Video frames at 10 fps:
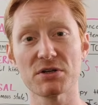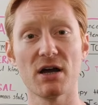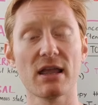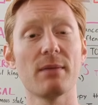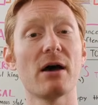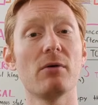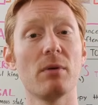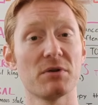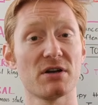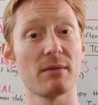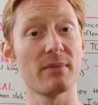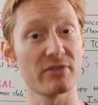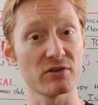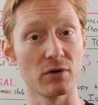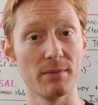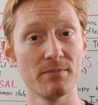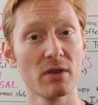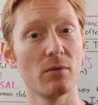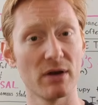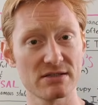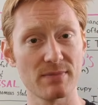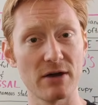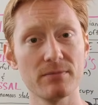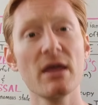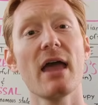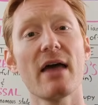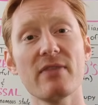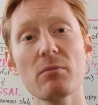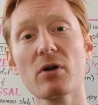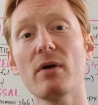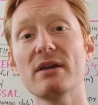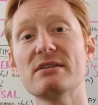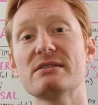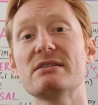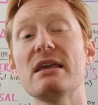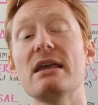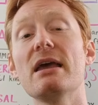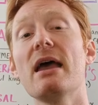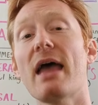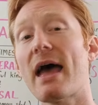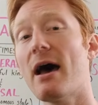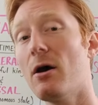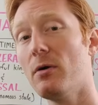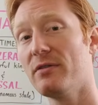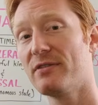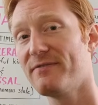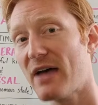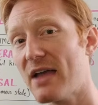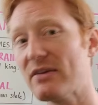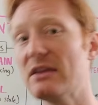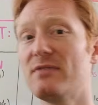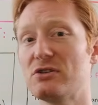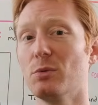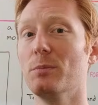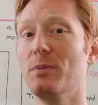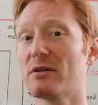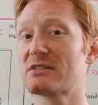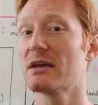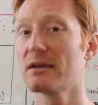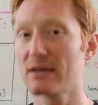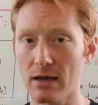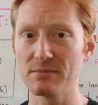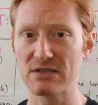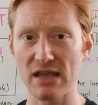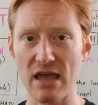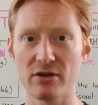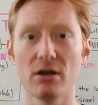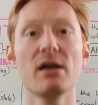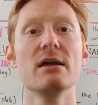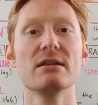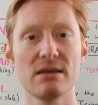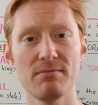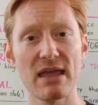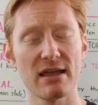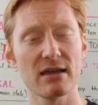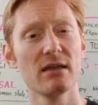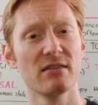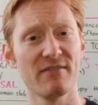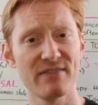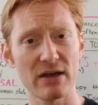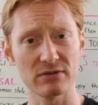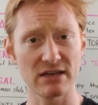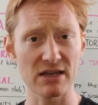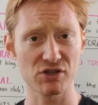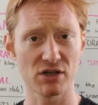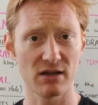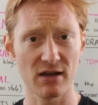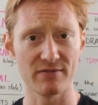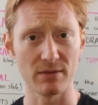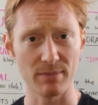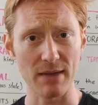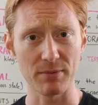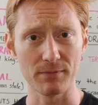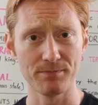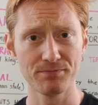we're talking about when we're talking about the Torah, what it's about, and then we're going to see how the 5 individual books come together to make the foundation of the Bible.